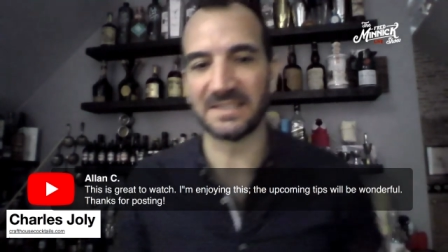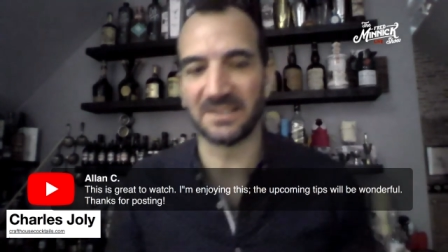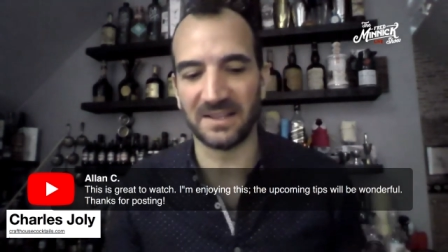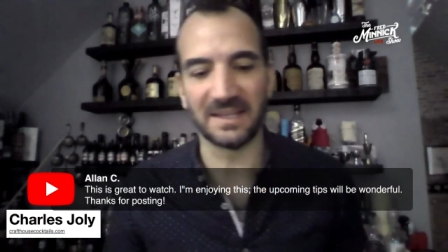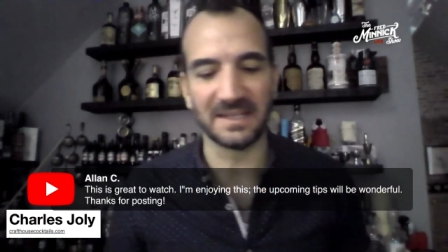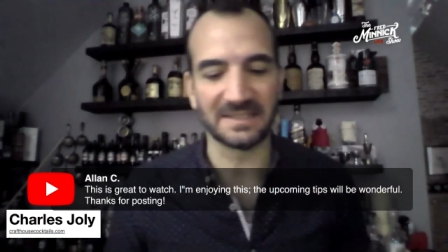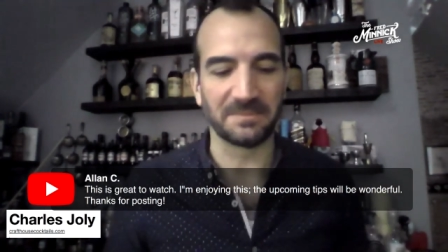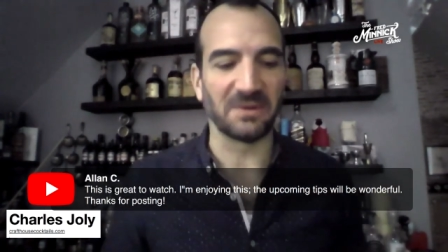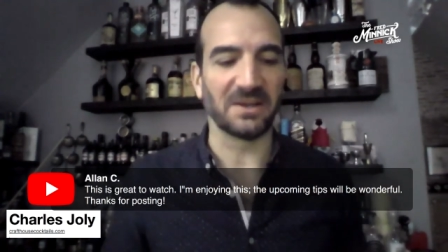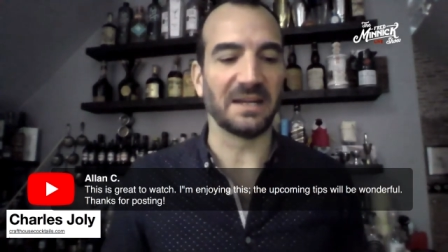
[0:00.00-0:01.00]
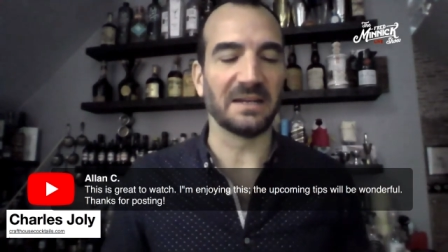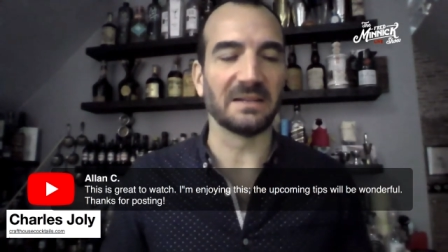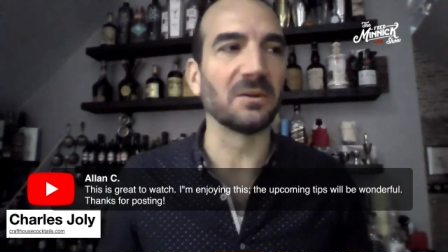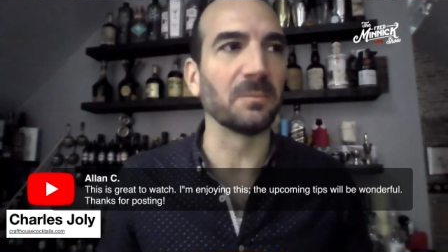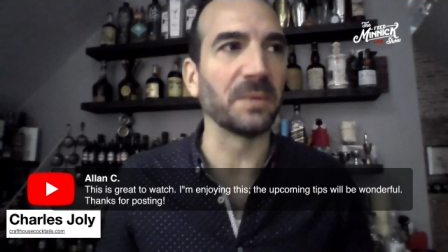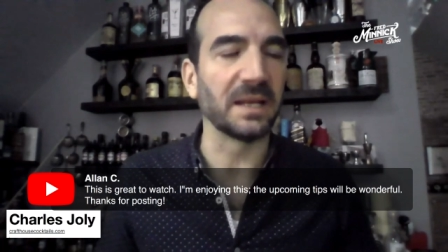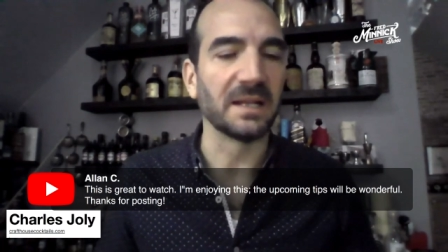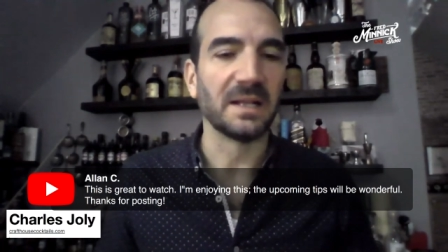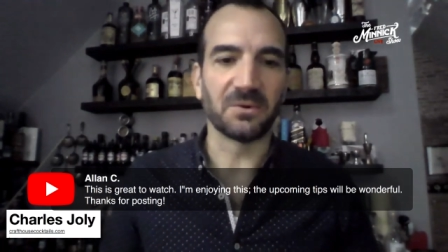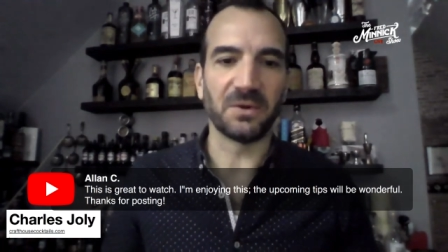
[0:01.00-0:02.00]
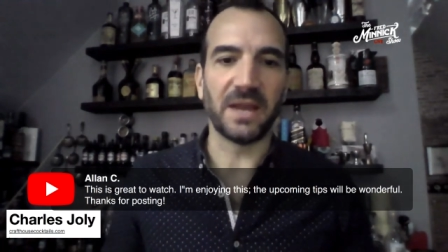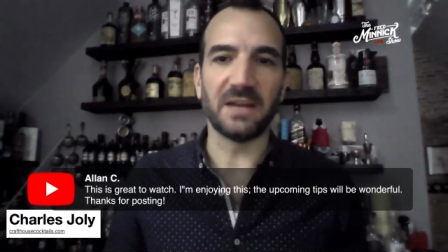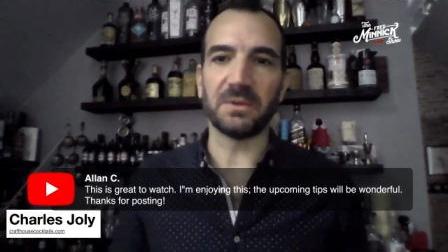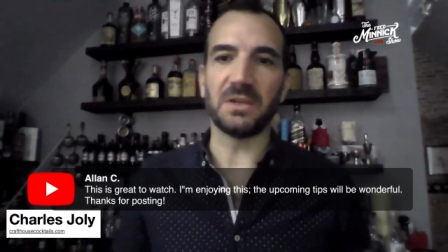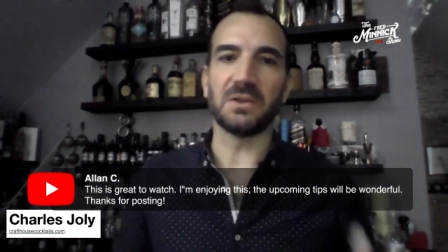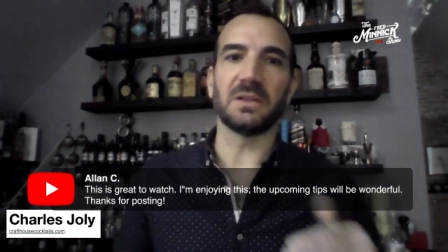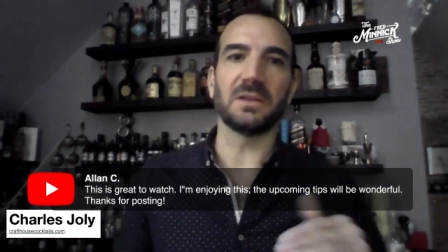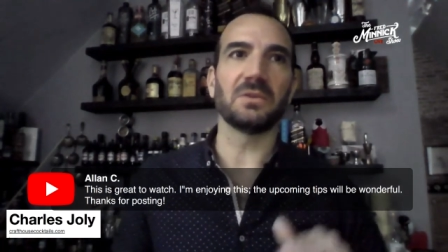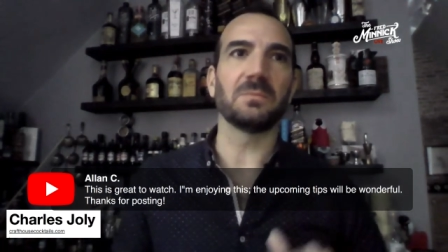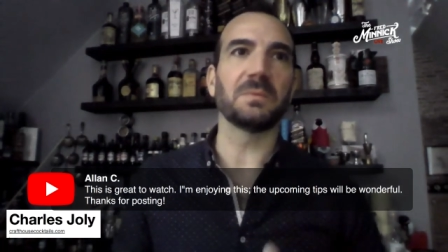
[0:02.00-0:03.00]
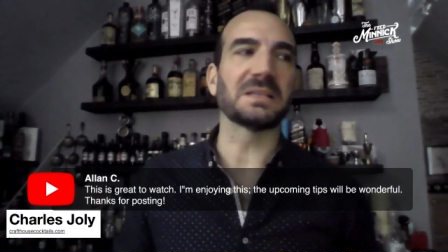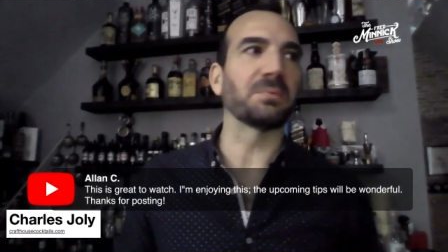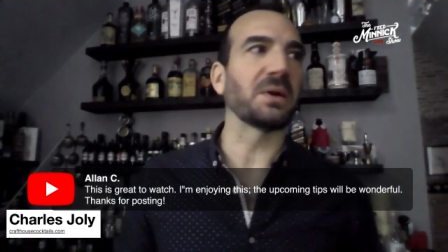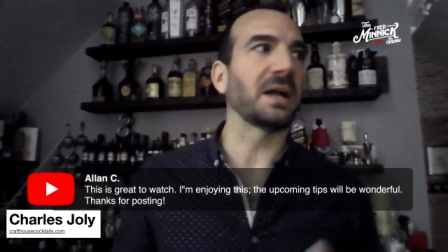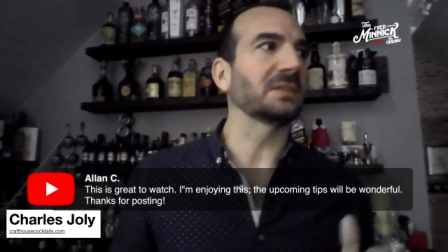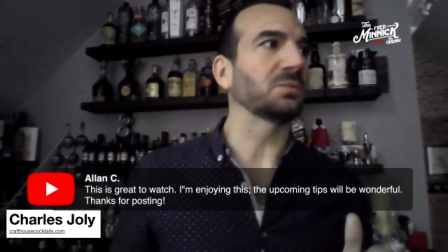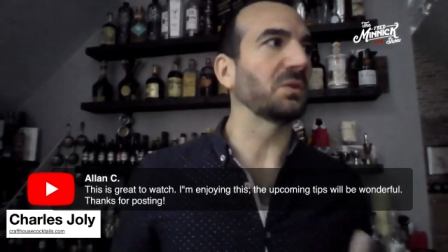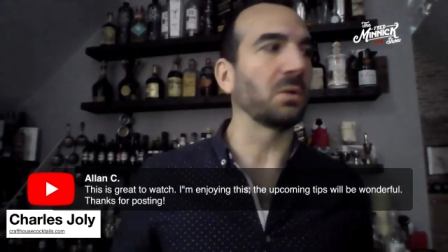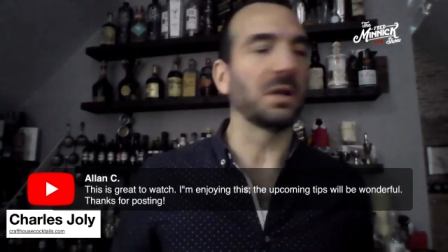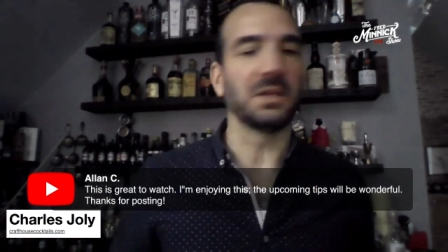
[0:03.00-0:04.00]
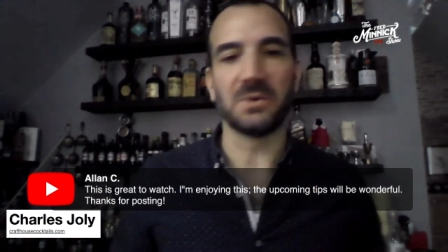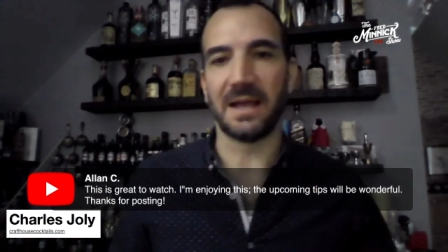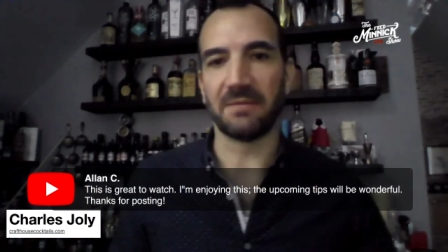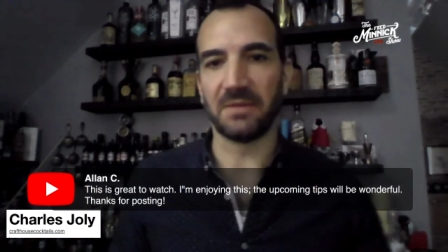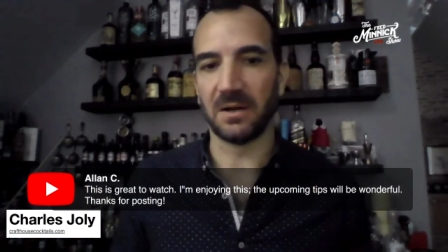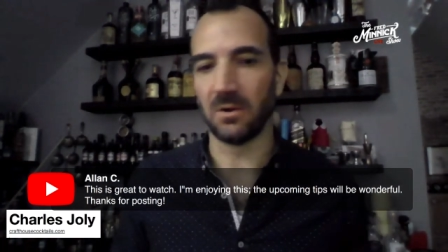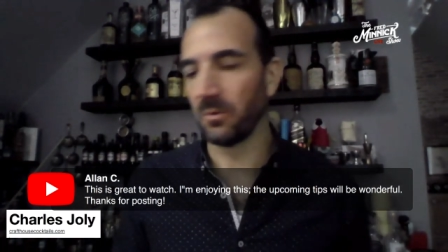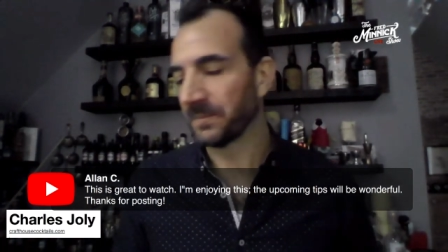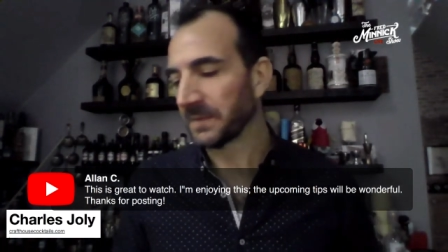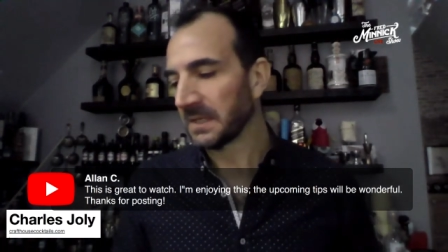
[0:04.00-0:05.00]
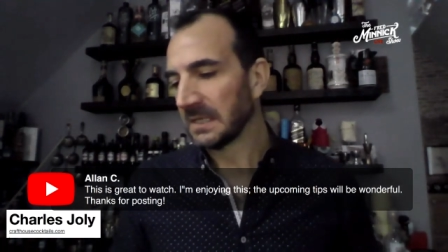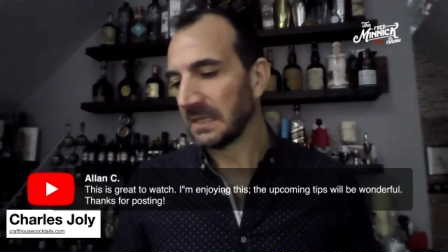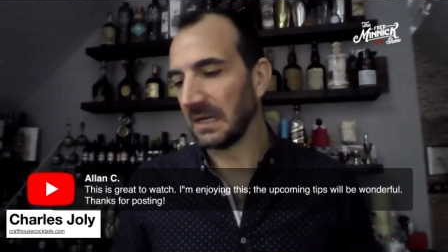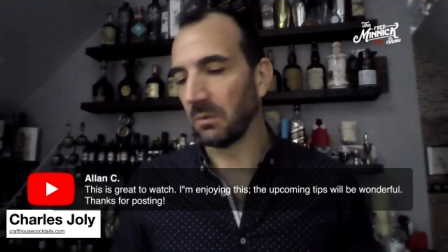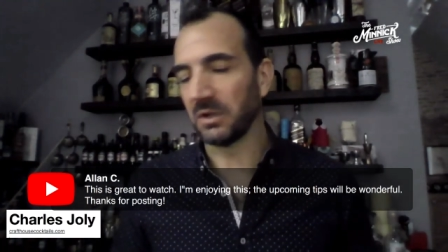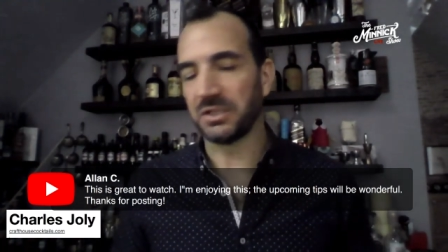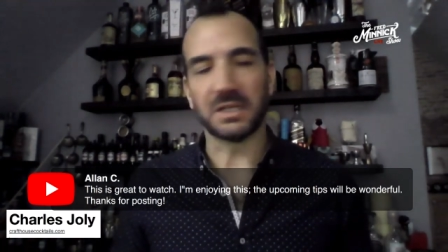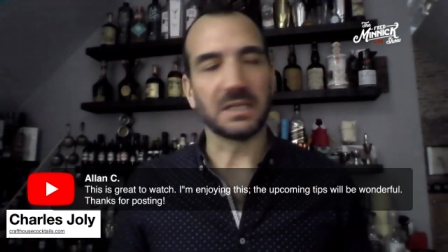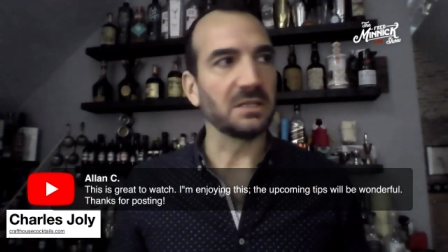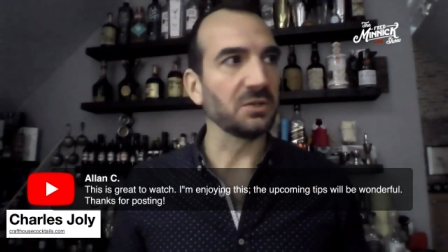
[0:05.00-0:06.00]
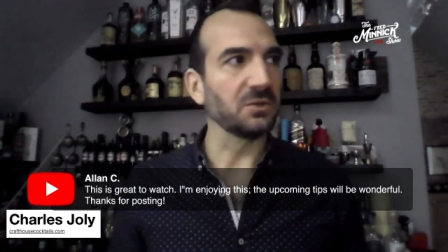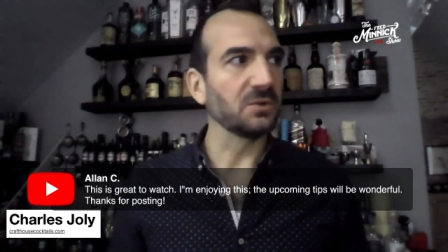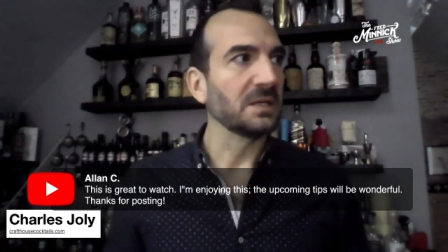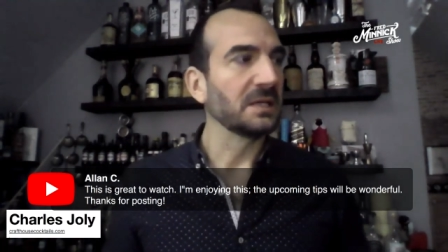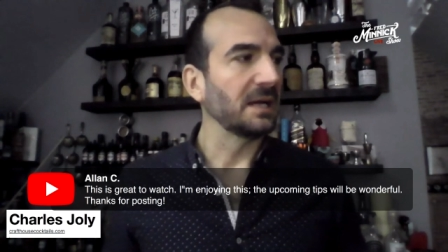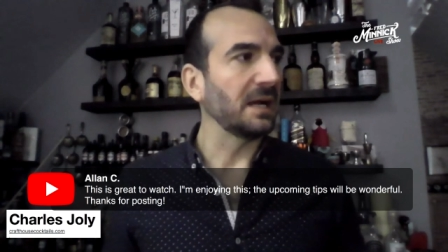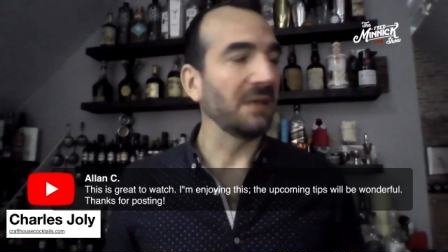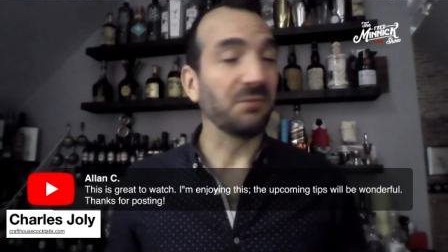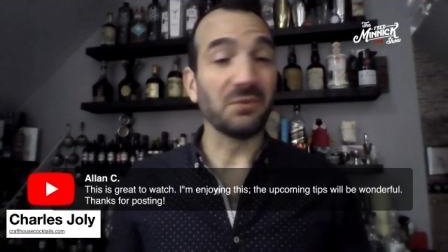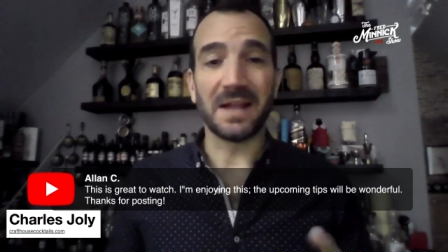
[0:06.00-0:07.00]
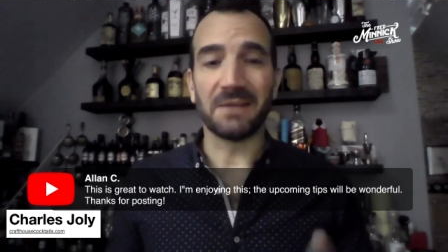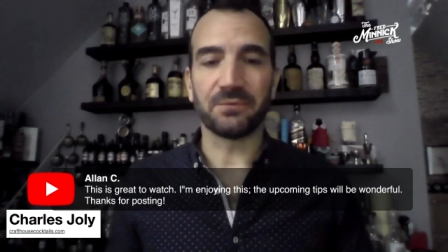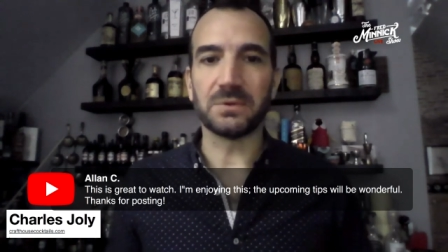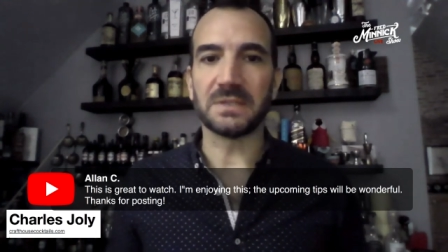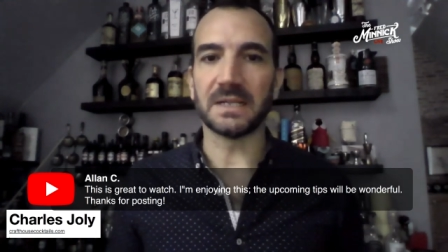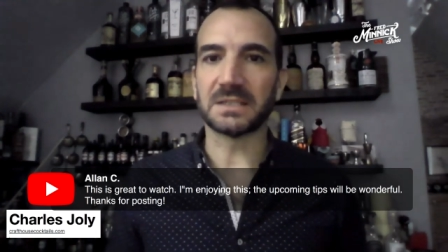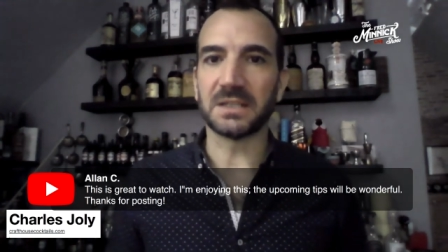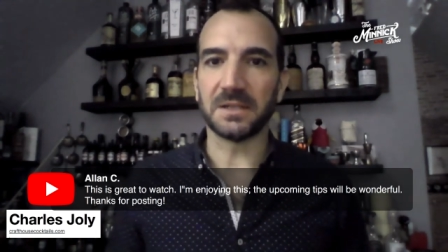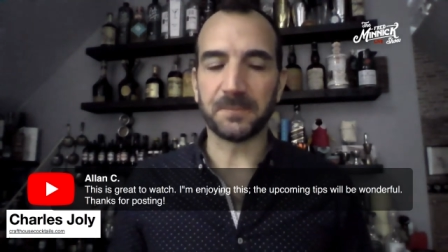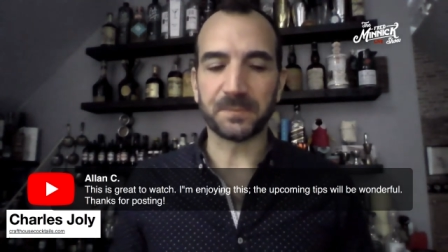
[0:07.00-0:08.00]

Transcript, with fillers: So I think it's about getting a little bit creative, but you'd be surprised with what you have at home, what you can do. If you've got fruit that's gonna